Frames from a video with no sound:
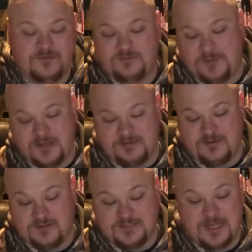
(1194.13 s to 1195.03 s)
of his
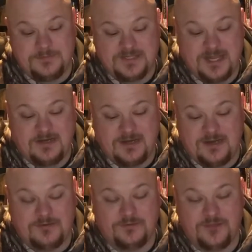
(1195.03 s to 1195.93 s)
place on the top
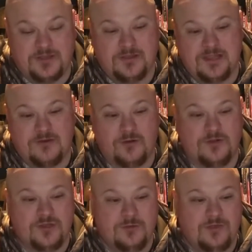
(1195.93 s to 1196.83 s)
10. I don't think you
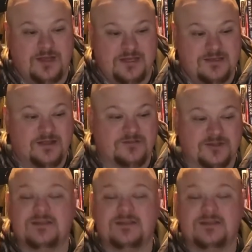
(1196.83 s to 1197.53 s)
can argue that he